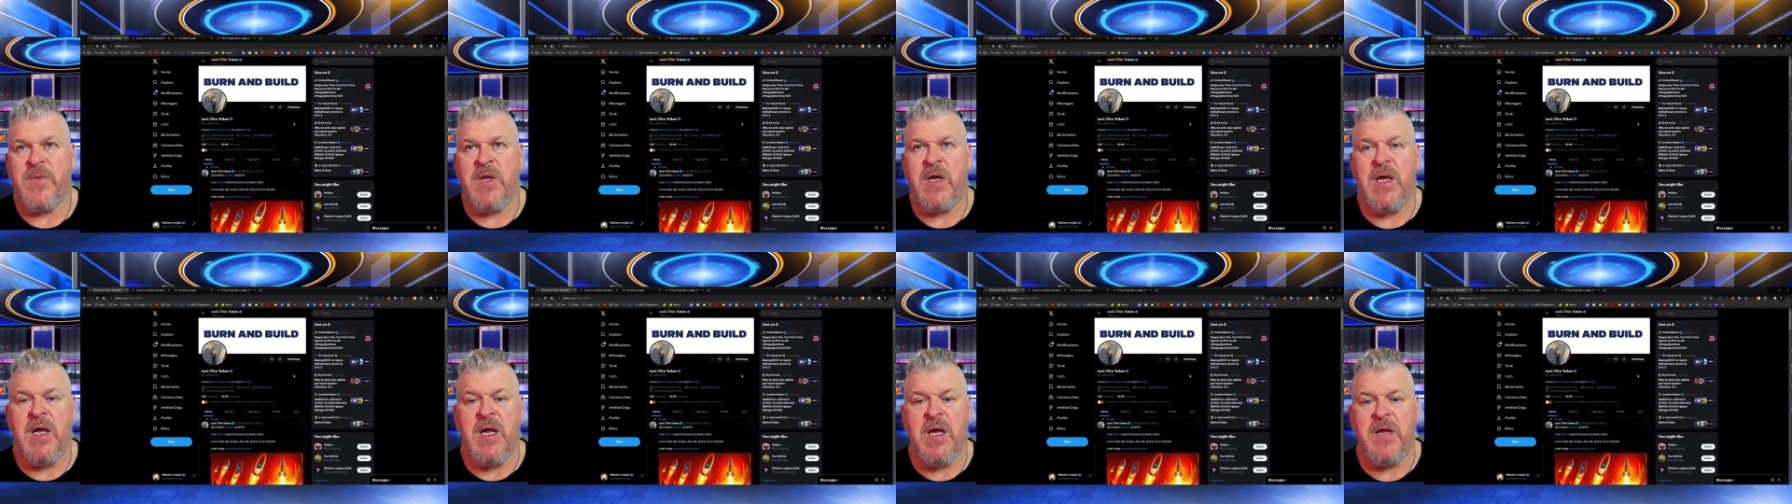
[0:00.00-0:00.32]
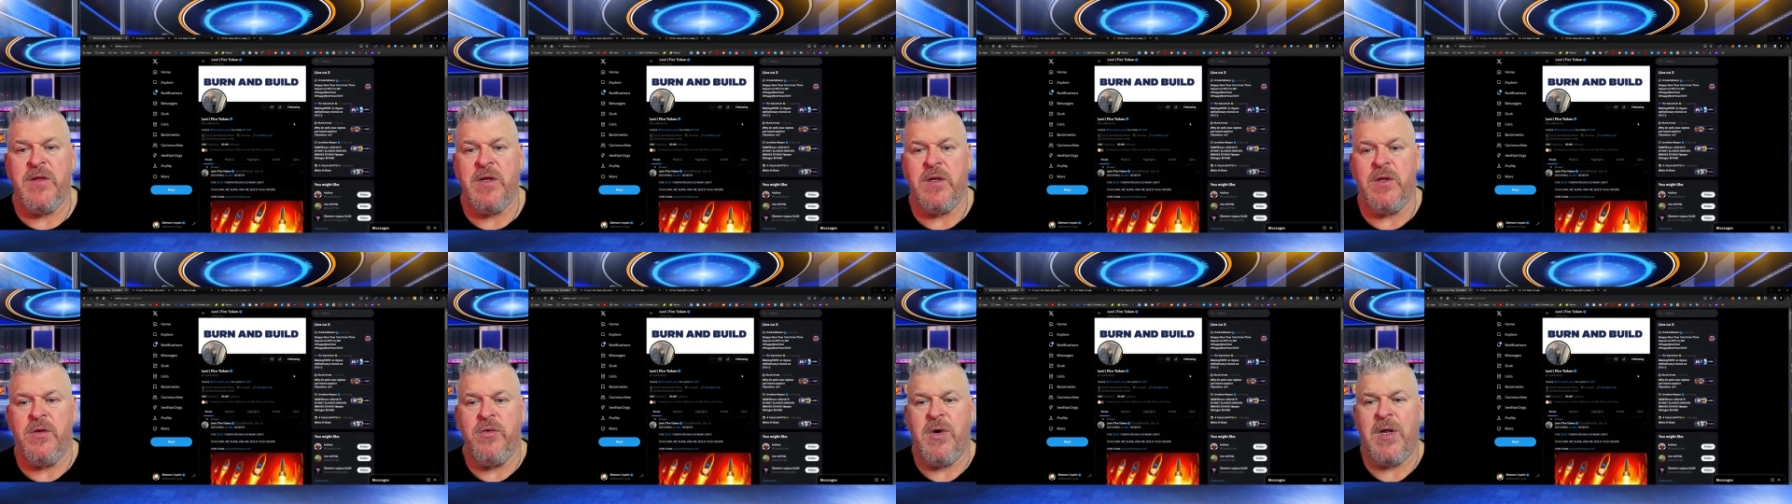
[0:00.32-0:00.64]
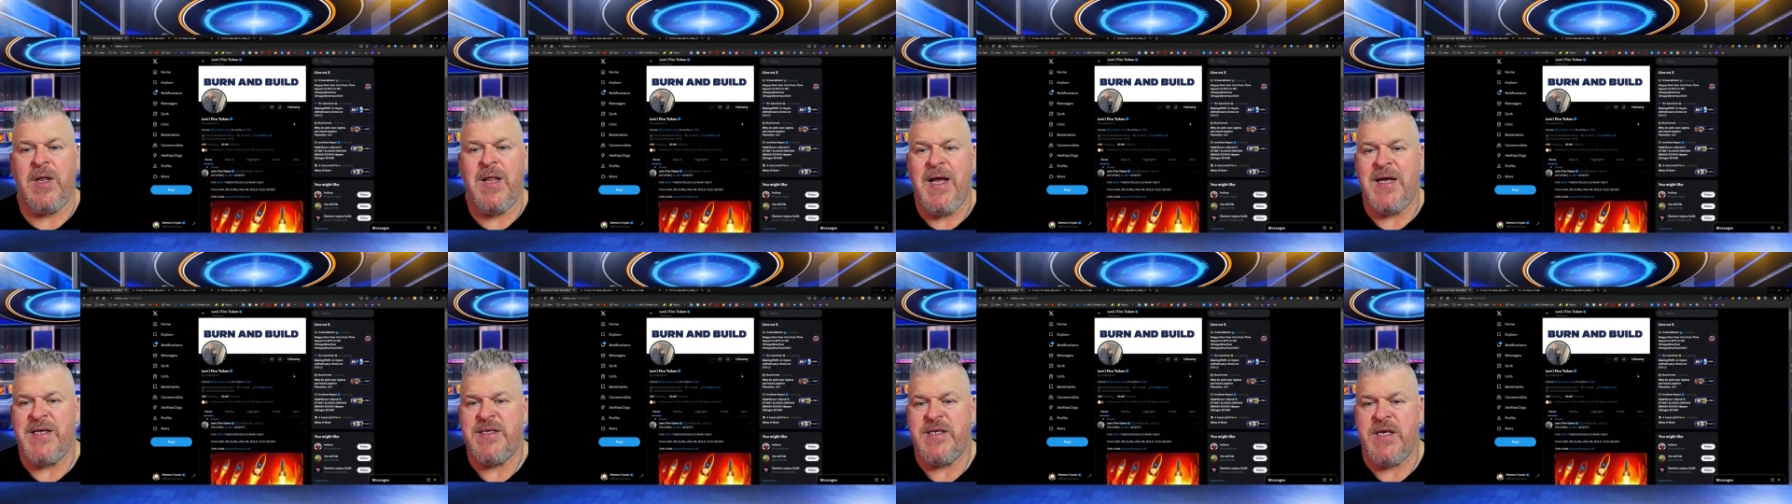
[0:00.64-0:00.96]
in the Luna
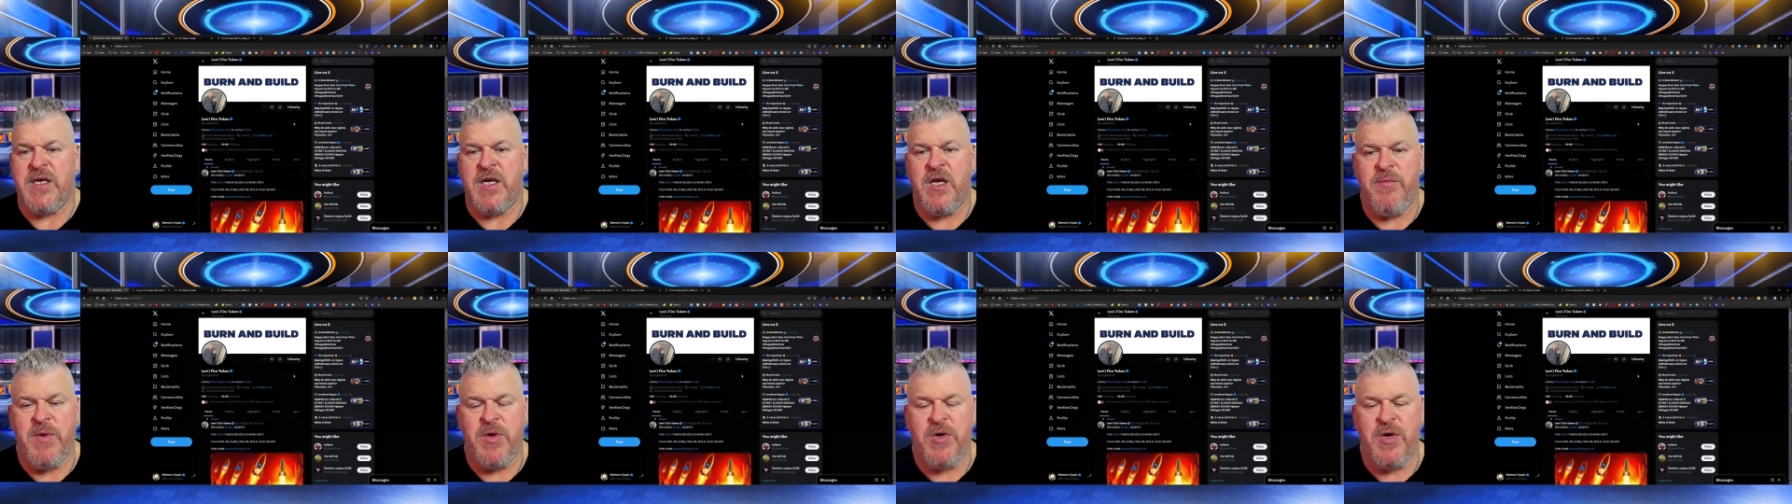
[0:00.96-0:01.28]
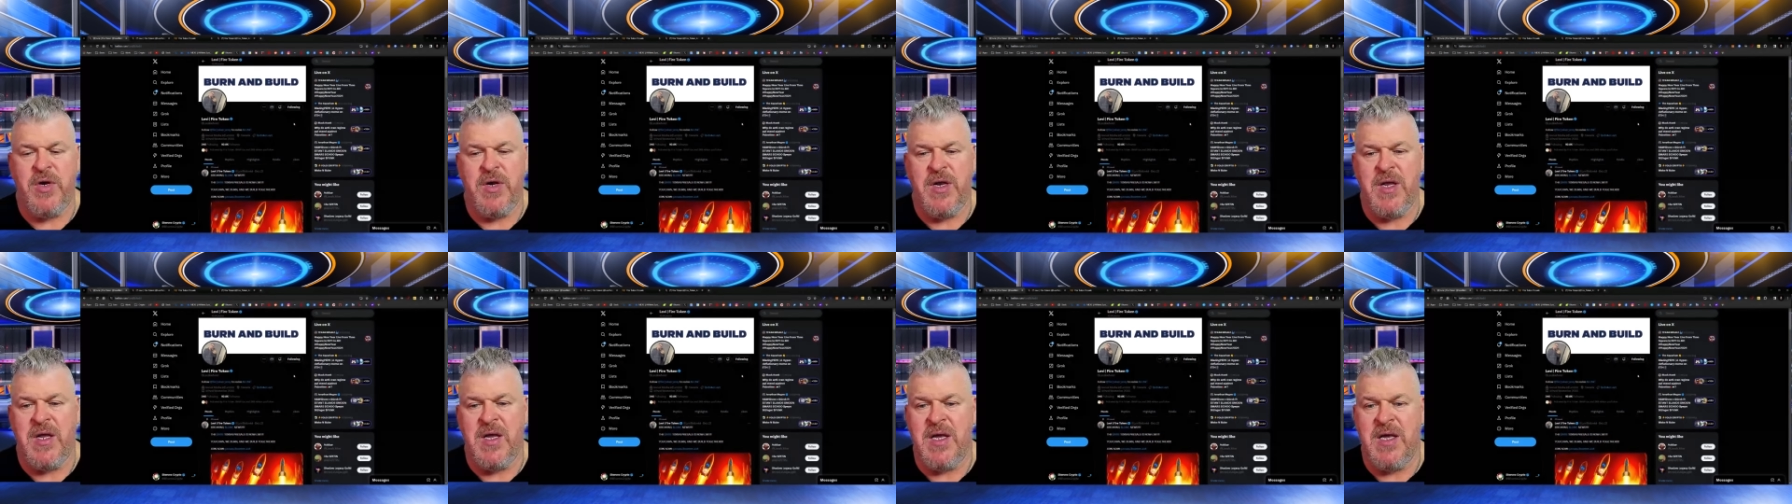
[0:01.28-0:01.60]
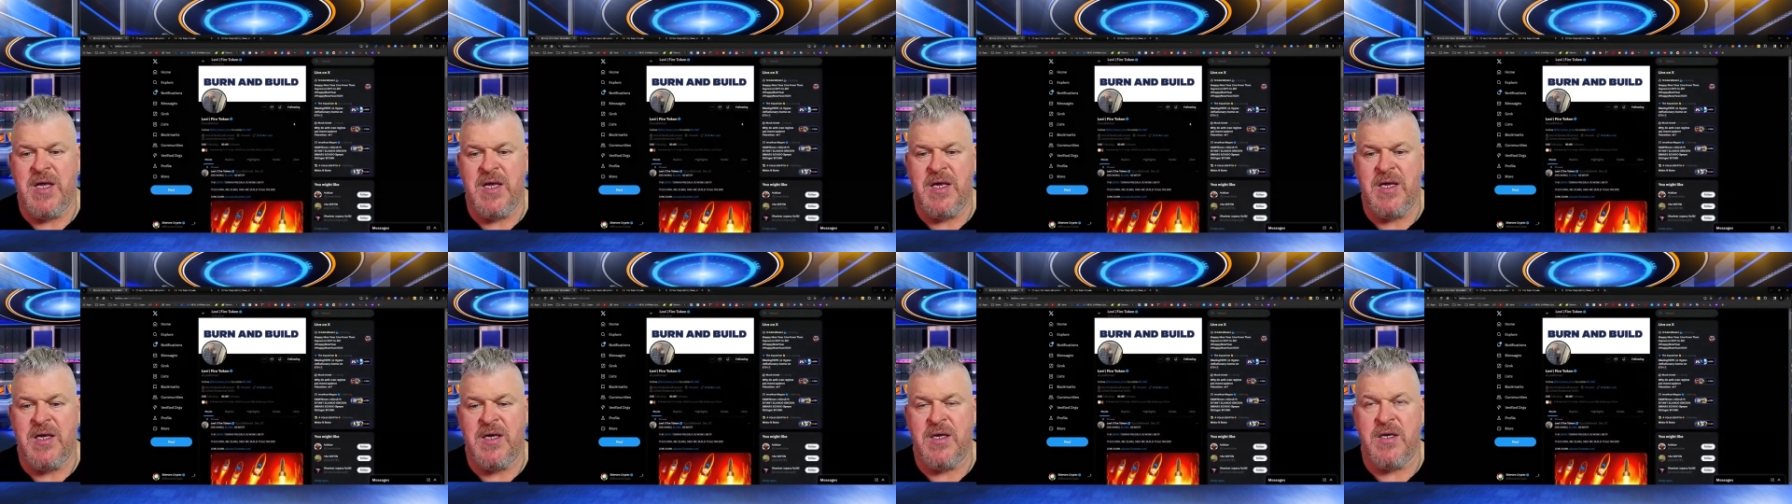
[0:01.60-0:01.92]
Classic community
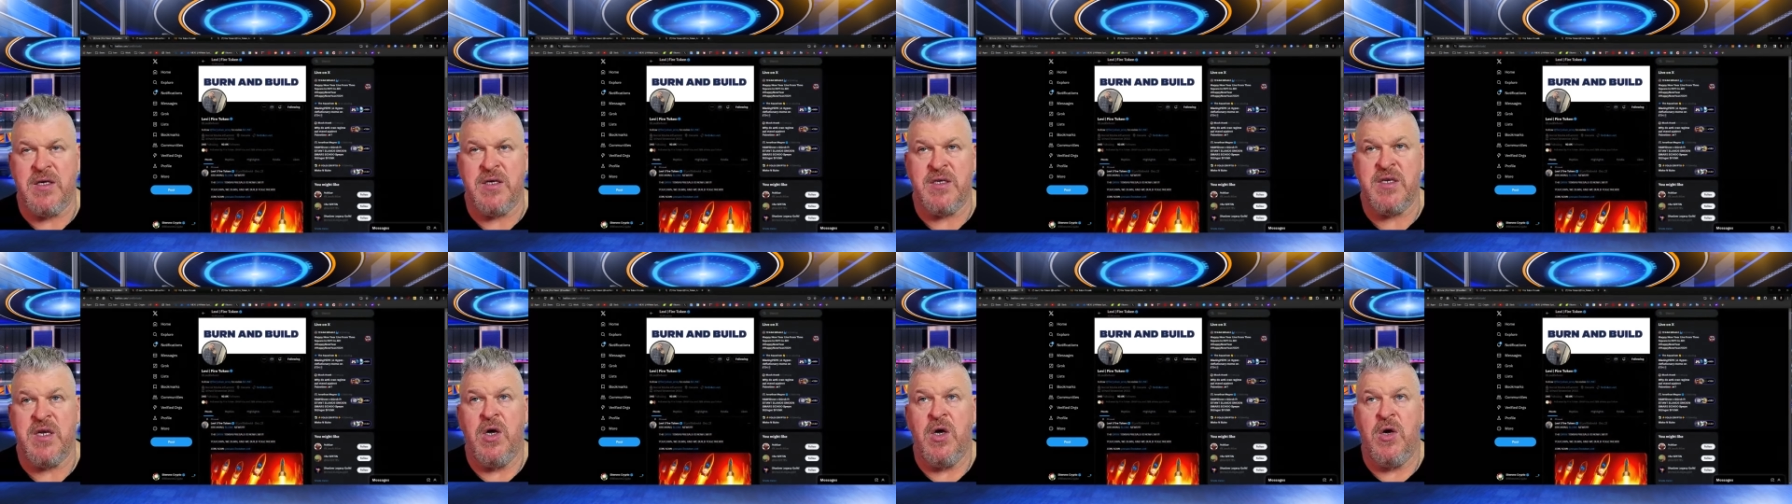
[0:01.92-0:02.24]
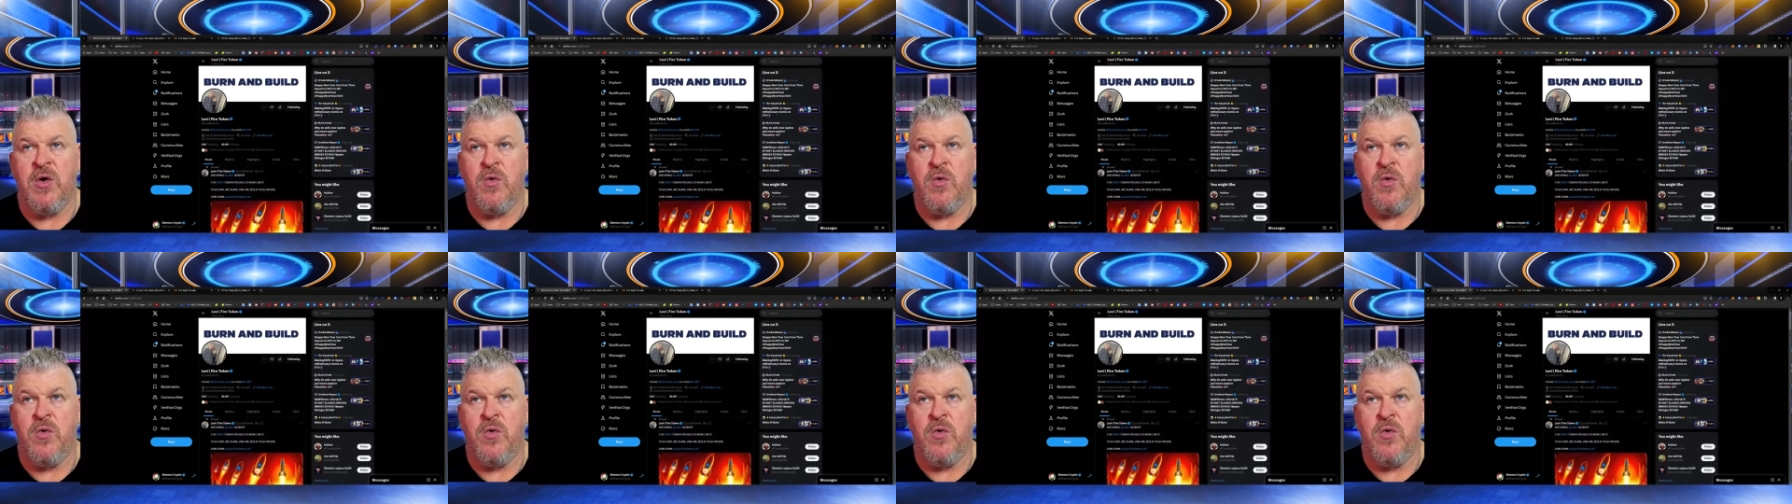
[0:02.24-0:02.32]
is